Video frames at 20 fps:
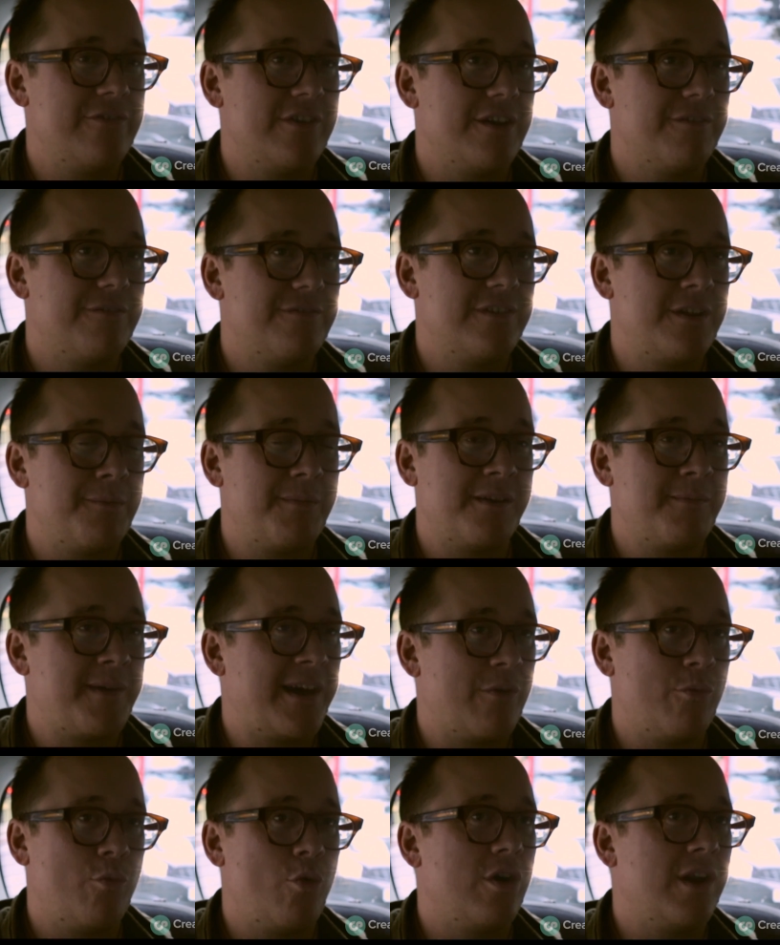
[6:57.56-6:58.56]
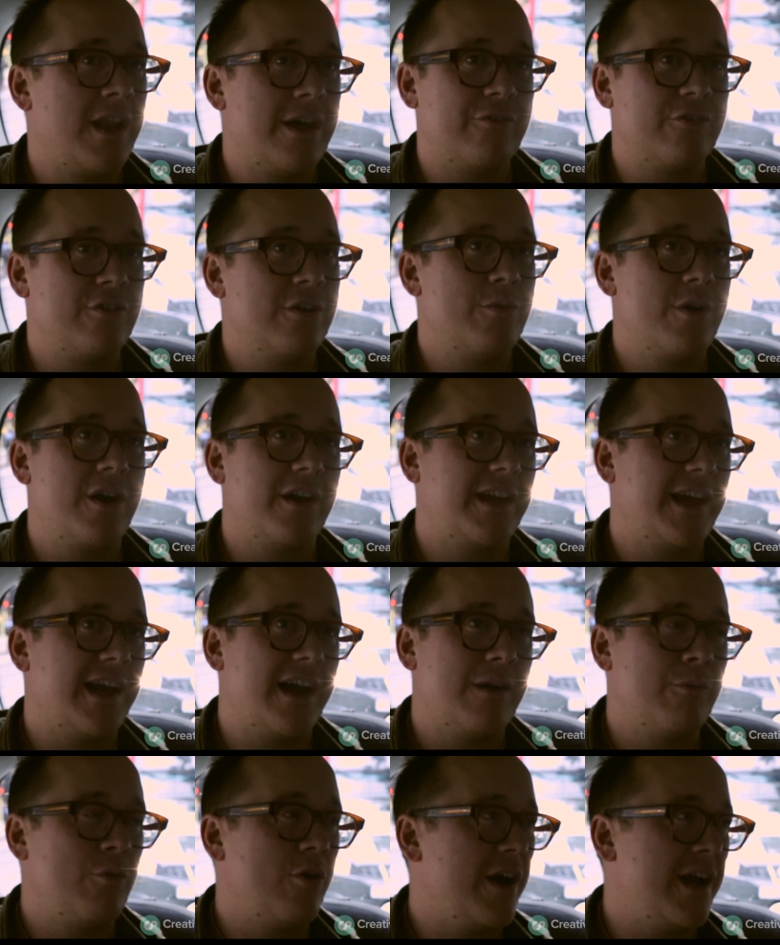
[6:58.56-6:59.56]
even if no matter what level you're
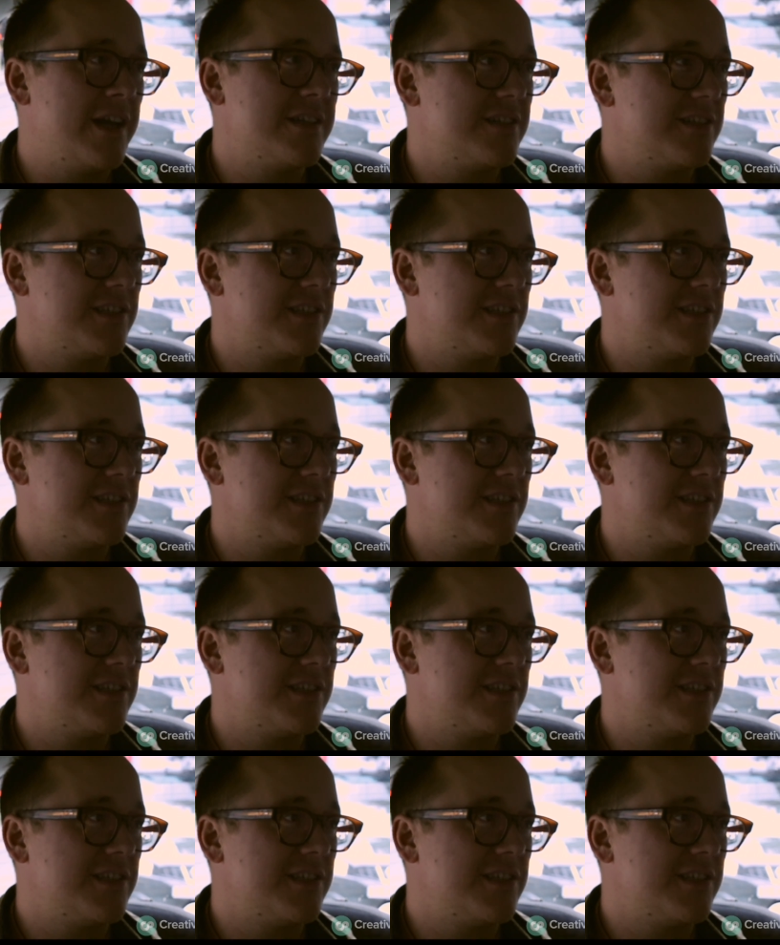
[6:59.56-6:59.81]
working at, what